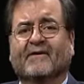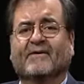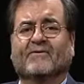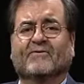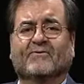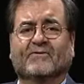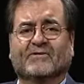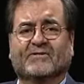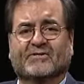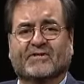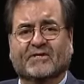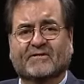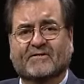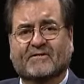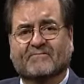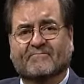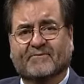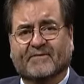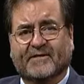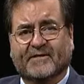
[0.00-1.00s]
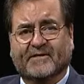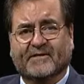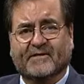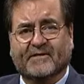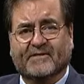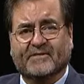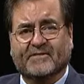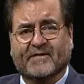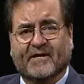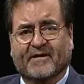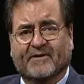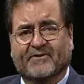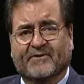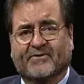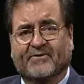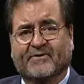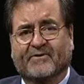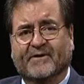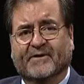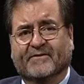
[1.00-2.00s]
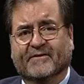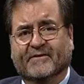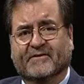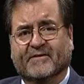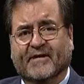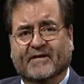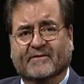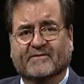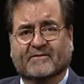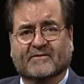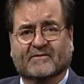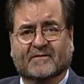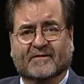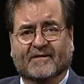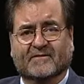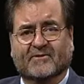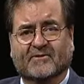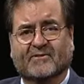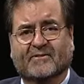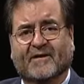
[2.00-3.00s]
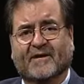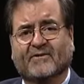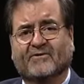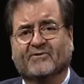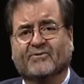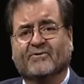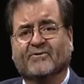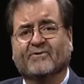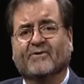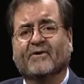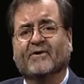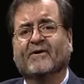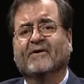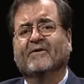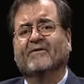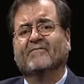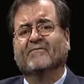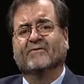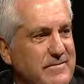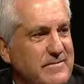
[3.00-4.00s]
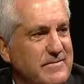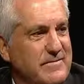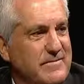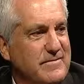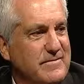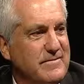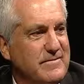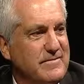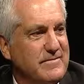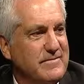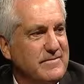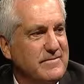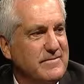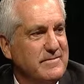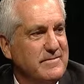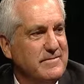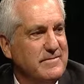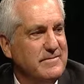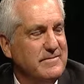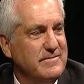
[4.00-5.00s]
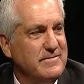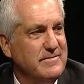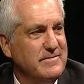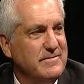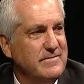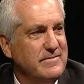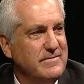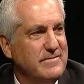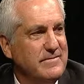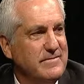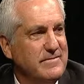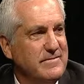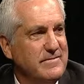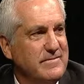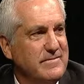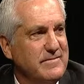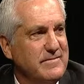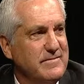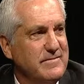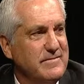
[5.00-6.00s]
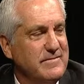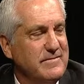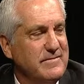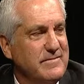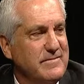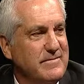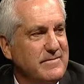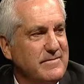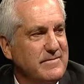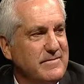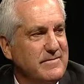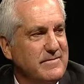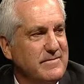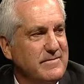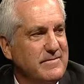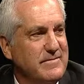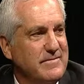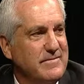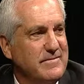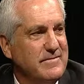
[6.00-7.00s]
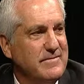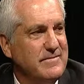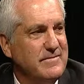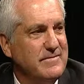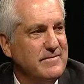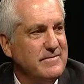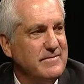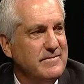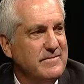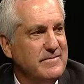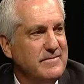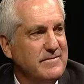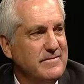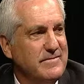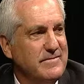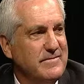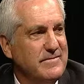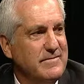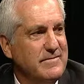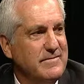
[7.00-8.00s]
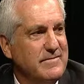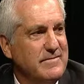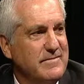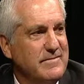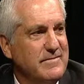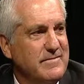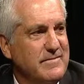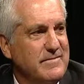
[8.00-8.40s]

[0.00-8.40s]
who has just completed his tenure in the Texas Legislature for the state's 29th district, an area that includes most of El Paso.